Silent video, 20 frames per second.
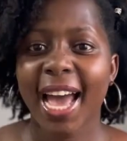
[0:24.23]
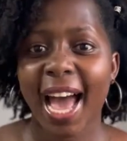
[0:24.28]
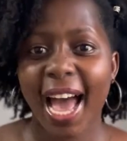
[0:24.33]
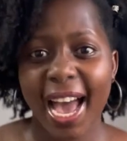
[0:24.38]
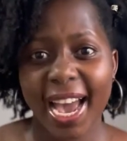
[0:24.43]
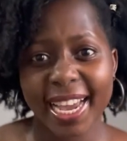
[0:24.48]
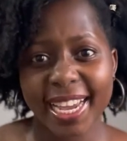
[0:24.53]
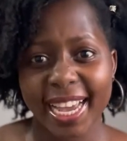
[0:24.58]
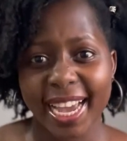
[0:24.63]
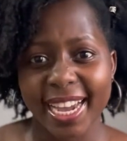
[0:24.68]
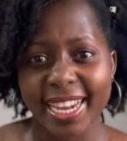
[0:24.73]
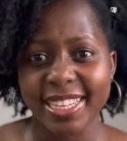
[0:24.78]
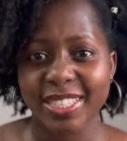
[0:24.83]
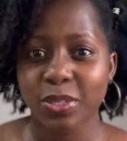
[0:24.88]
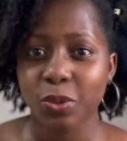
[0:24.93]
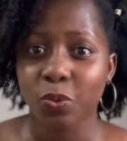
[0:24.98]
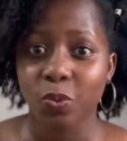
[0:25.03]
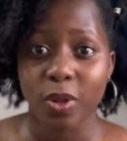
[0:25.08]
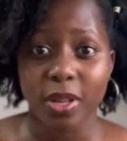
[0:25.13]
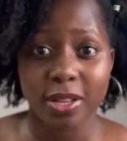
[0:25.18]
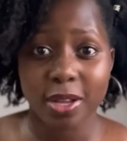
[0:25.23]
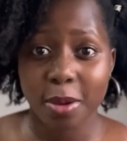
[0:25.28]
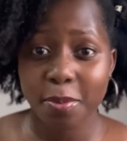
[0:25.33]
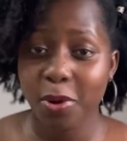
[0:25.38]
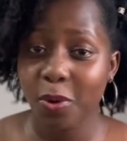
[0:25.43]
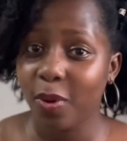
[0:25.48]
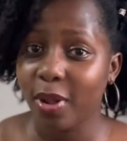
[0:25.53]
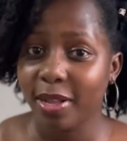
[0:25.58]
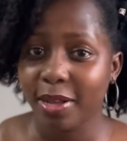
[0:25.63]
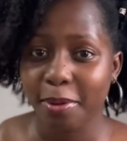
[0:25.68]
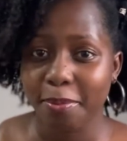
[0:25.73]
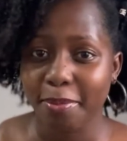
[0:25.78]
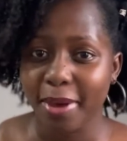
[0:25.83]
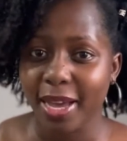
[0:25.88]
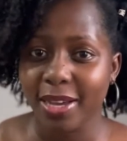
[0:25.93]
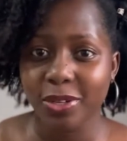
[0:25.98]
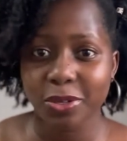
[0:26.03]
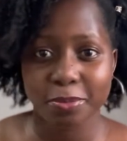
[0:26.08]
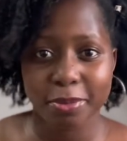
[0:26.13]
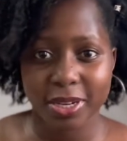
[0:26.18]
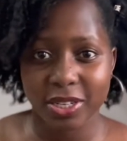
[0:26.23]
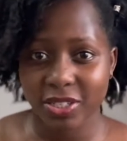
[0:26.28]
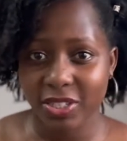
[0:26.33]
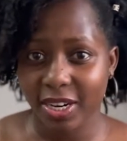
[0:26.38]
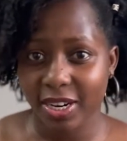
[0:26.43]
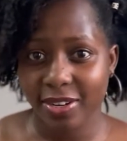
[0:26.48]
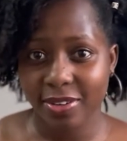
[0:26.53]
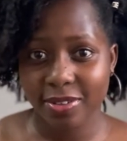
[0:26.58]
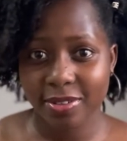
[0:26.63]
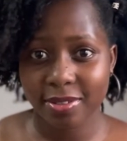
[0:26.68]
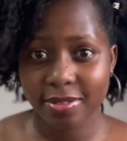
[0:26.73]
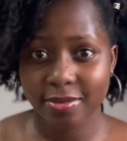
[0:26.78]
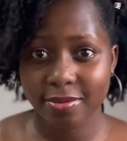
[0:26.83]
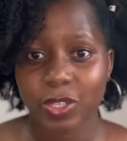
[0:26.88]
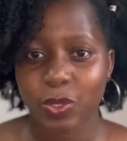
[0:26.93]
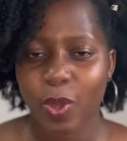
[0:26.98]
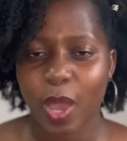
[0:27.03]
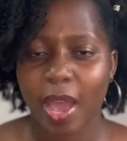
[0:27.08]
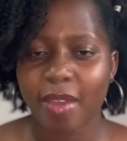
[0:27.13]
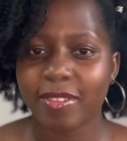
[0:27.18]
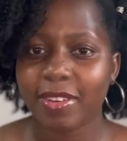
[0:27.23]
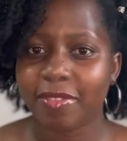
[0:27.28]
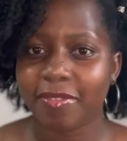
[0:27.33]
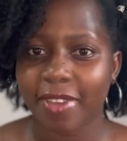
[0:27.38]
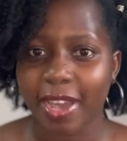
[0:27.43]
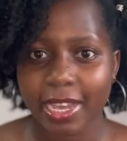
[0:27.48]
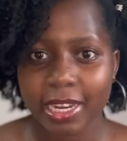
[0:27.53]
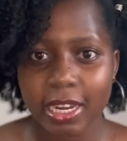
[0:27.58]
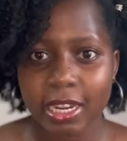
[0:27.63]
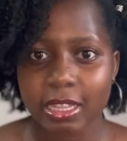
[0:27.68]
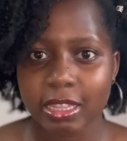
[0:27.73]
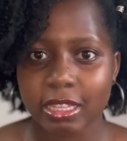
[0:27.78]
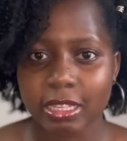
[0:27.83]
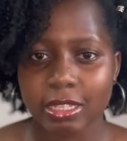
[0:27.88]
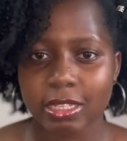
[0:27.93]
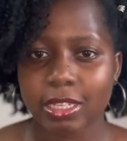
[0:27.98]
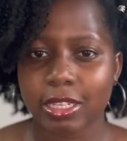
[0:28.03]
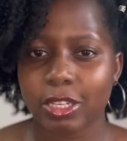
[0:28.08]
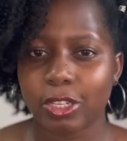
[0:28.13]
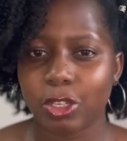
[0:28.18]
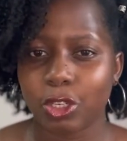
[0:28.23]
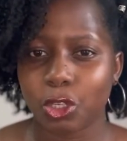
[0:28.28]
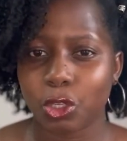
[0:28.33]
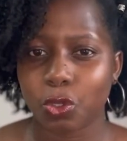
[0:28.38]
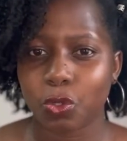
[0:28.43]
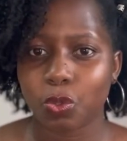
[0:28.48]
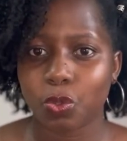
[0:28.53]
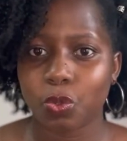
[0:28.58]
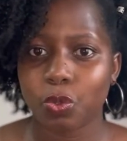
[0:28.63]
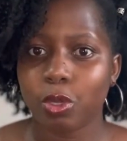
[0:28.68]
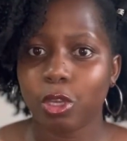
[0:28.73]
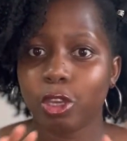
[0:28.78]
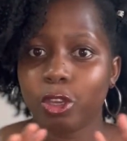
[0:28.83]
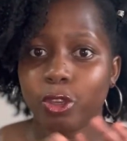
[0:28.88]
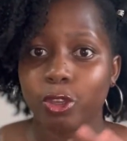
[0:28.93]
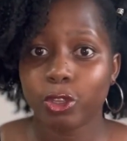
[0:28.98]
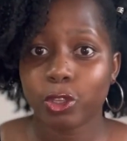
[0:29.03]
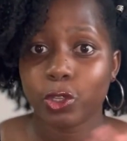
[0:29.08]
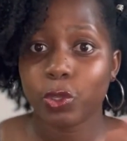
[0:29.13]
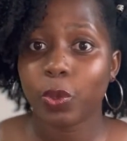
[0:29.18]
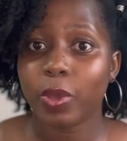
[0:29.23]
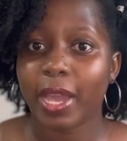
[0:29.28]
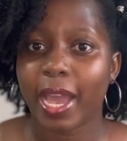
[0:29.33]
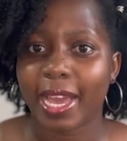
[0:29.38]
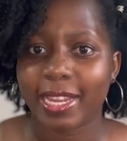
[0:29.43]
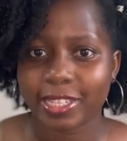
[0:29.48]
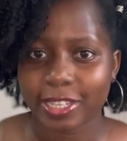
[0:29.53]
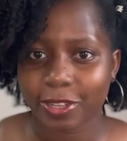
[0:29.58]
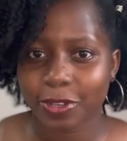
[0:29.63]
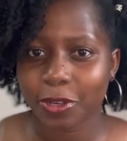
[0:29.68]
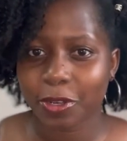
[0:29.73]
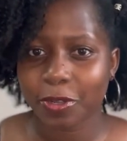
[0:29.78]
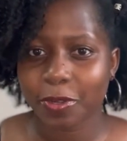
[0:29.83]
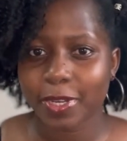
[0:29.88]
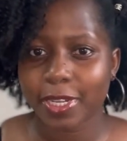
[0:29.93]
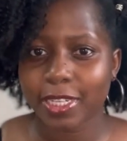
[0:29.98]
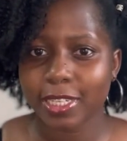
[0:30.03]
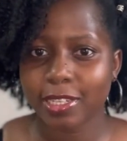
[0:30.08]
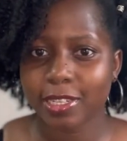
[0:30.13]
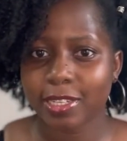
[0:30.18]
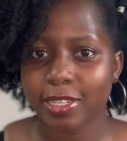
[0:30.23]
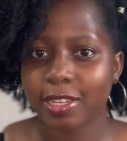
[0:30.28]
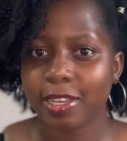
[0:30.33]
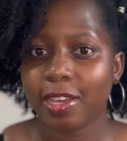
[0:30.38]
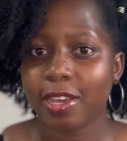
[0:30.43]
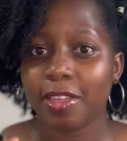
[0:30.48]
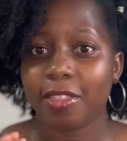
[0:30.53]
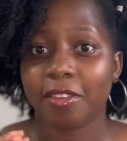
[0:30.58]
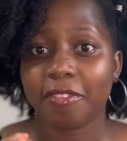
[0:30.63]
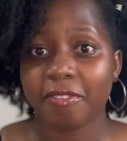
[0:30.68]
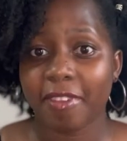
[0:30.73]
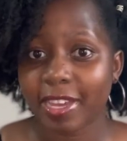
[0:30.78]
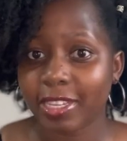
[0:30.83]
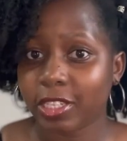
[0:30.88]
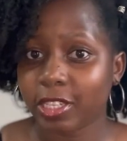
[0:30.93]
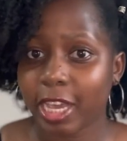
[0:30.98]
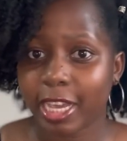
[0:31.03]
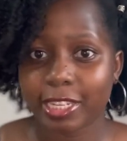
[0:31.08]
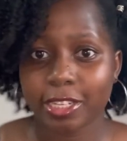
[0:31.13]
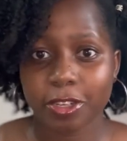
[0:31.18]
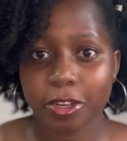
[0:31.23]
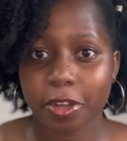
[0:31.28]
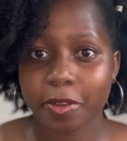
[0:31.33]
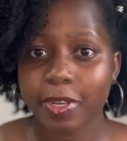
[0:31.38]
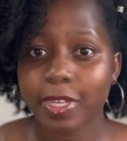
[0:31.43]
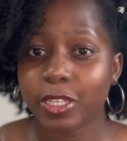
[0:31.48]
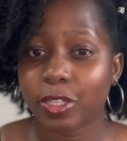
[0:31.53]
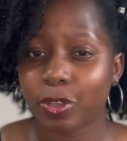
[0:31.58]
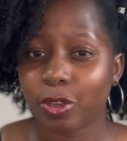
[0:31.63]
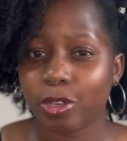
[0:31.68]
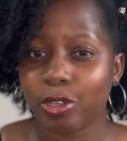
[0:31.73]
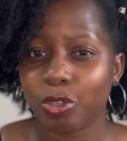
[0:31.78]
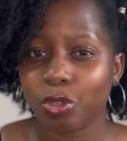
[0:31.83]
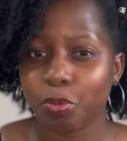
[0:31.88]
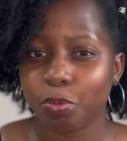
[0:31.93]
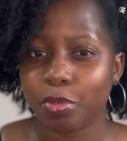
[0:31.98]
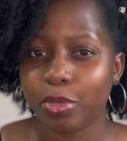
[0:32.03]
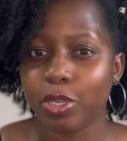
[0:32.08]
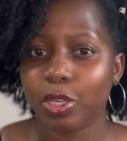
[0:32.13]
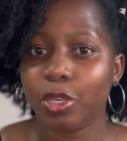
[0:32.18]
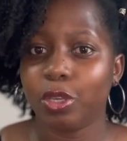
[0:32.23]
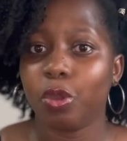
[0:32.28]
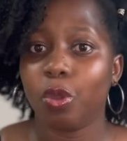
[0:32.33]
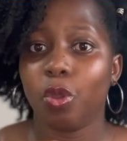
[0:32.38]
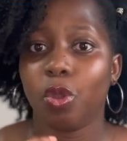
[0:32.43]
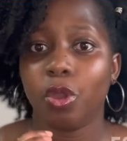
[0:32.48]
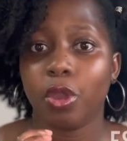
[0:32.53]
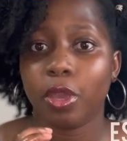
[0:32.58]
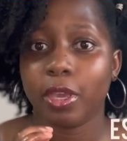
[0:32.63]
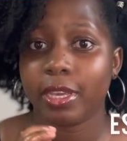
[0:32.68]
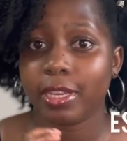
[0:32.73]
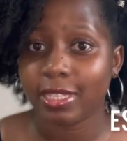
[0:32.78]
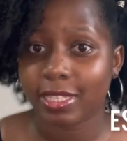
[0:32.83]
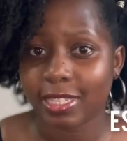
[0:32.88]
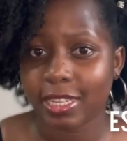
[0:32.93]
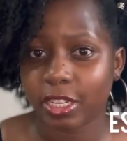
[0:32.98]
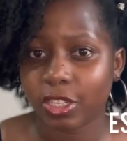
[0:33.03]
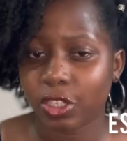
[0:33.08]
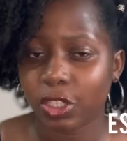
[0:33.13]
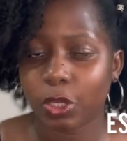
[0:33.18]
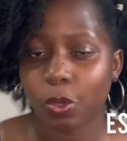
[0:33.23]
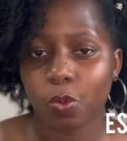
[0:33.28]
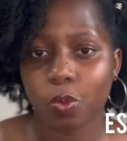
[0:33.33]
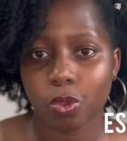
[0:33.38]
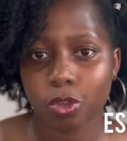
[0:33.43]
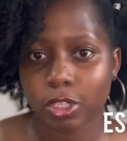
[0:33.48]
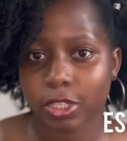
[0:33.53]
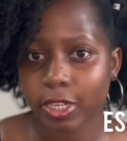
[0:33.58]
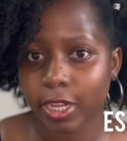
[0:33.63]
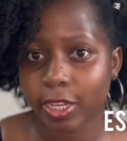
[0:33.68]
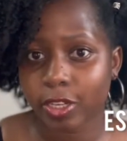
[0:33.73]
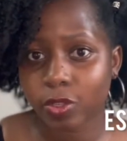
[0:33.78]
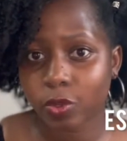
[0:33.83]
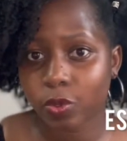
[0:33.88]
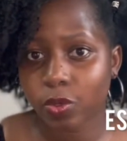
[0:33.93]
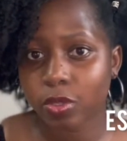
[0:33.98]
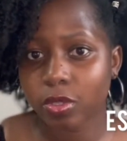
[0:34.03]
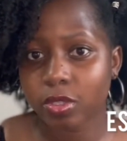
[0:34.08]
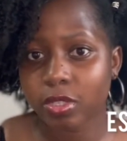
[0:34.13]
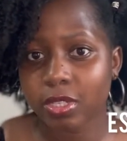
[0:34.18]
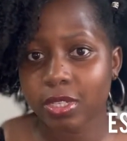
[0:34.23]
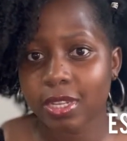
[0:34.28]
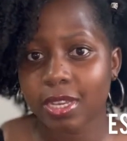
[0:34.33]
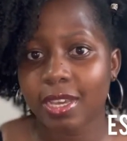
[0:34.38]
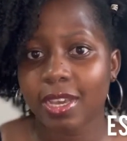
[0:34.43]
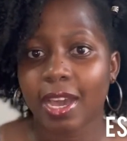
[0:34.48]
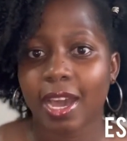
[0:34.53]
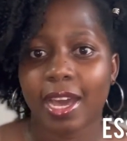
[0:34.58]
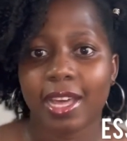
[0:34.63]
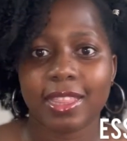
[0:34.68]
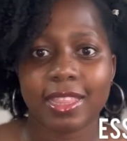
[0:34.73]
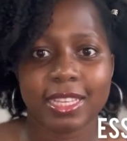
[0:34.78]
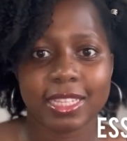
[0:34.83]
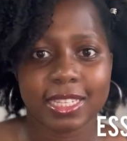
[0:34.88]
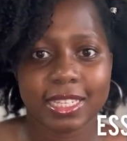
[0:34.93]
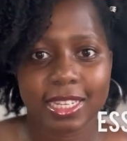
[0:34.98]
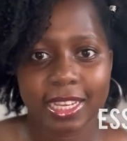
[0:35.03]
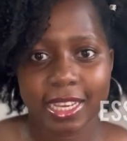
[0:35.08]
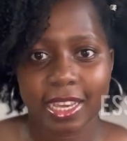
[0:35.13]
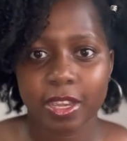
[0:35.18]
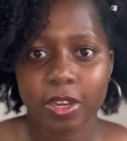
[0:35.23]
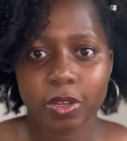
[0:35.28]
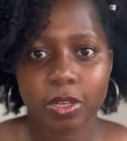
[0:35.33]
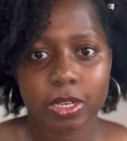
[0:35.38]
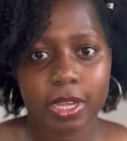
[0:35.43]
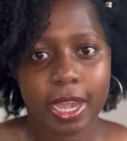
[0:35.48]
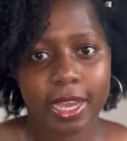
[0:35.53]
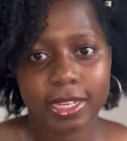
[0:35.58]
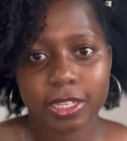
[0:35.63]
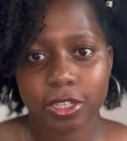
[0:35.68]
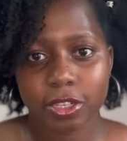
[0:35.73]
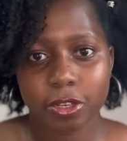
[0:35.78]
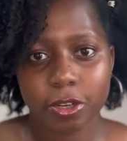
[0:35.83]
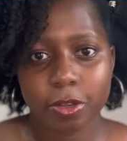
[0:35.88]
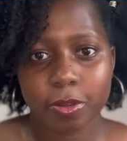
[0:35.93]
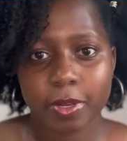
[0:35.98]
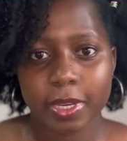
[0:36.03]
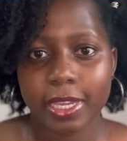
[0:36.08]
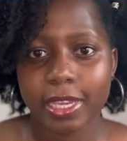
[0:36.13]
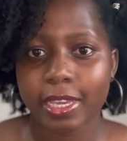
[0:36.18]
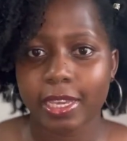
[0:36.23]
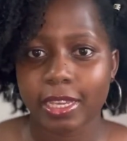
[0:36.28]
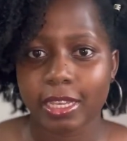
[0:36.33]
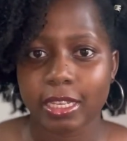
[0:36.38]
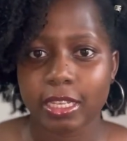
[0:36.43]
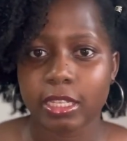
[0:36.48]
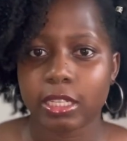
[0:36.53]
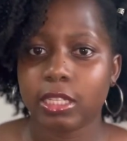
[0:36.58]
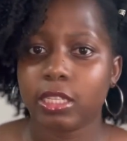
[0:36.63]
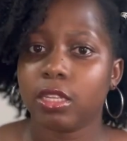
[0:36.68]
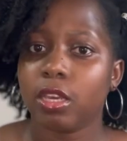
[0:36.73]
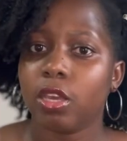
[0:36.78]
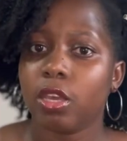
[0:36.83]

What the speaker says: Hi guys, welcome or welcome back to my channel. So I have divided these into two categories. The first category is going to be essential wash day tools, and the second category is